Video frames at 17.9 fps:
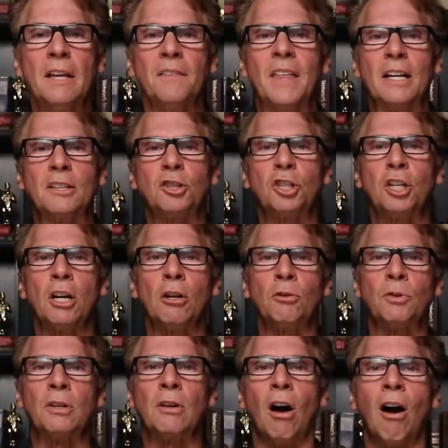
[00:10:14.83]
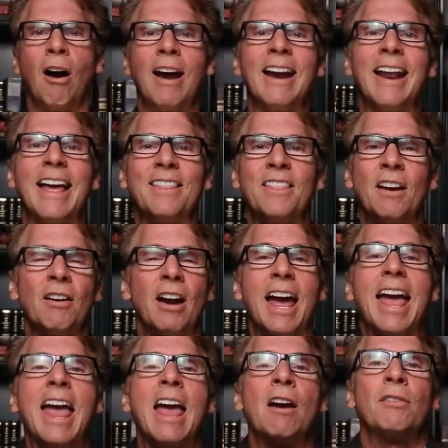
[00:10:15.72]
that children are they're
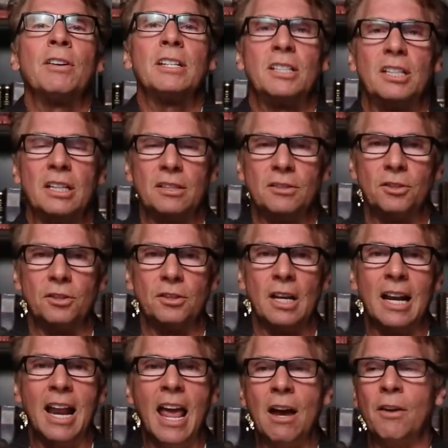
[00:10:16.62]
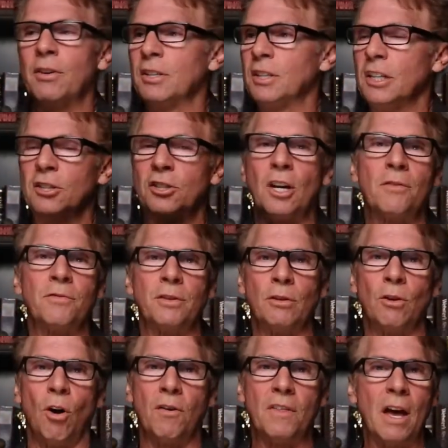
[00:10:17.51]
a heritage, an heritage of
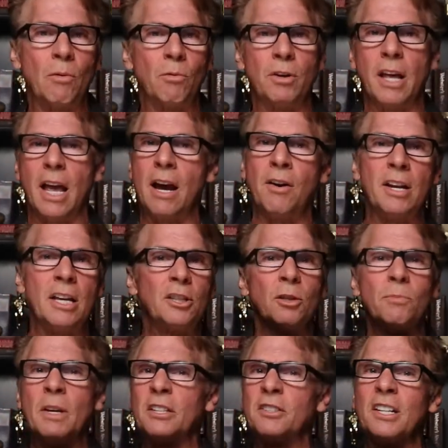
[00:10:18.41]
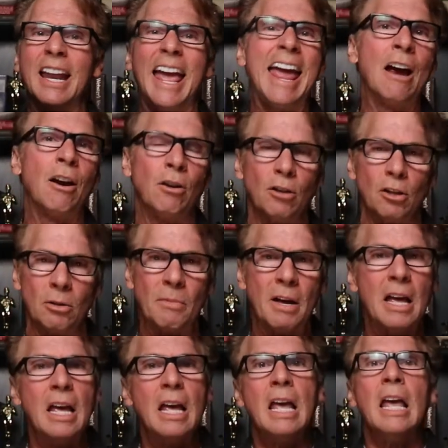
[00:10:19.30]
the Lord. That word heritage it means an
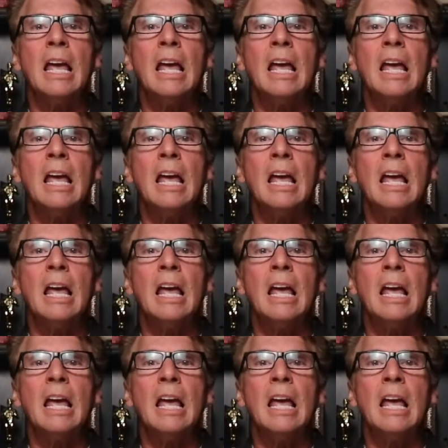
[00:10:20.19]
heirloom.